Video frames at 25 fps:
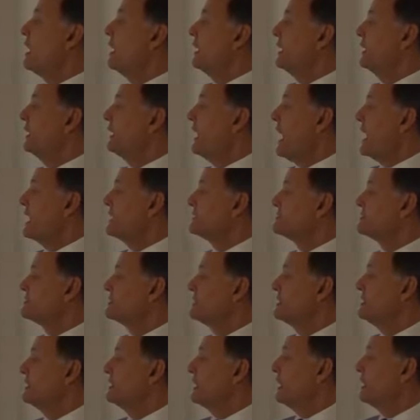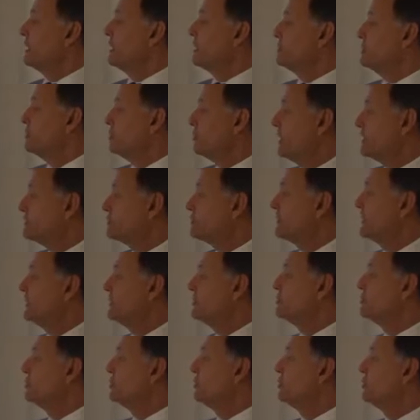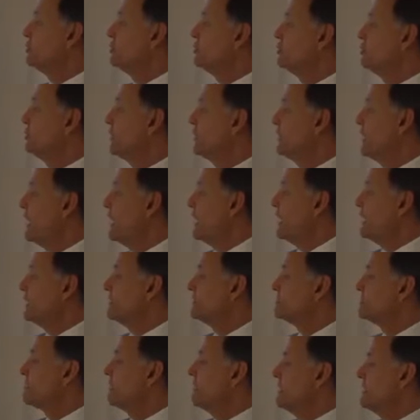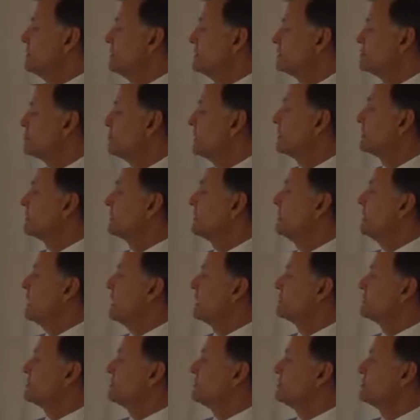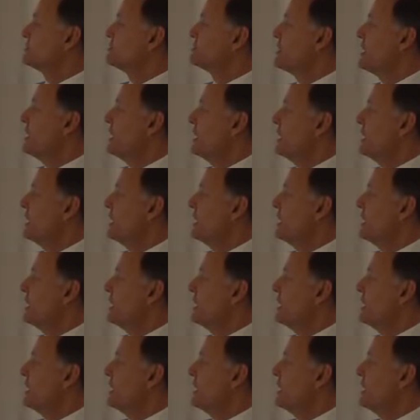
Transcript: it has the USB 2, it has the smart connectors,